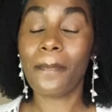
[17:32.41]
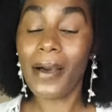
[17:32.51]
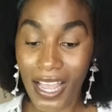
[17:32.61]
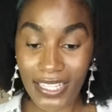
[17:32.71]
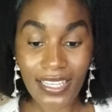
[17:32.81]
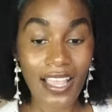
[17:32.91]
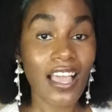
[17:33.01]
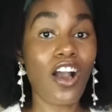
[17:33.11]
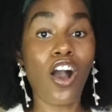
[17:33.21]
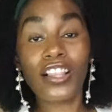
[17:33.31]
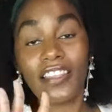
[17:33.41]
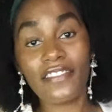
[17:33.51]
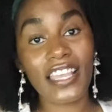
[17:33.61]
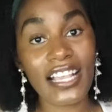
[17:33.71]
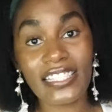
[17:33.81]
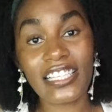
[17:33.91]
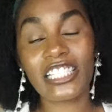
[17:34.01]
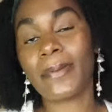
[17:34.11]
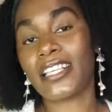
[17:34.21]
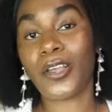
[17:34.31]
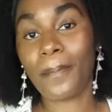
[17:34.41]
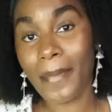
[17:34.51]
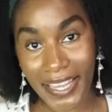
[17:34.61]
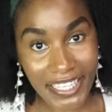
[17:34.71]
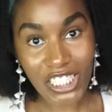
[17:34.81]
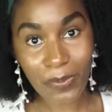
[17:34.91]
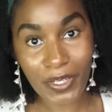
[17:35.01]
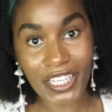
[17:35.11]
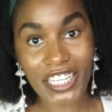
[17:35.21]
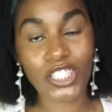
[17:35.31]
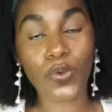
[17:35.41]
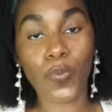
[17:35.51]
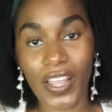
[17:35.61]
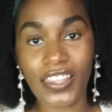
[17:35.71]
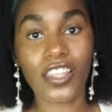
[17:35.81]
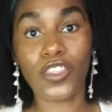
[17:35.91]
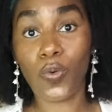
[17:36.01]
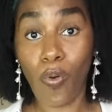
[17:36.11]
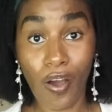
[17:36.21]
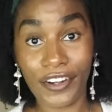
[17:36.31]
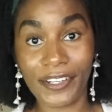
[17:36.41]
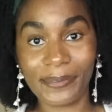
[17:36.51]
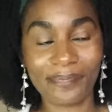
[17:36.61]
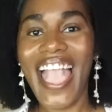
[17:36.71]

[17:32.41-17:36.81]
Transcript: But all of this is based on my experience with the water.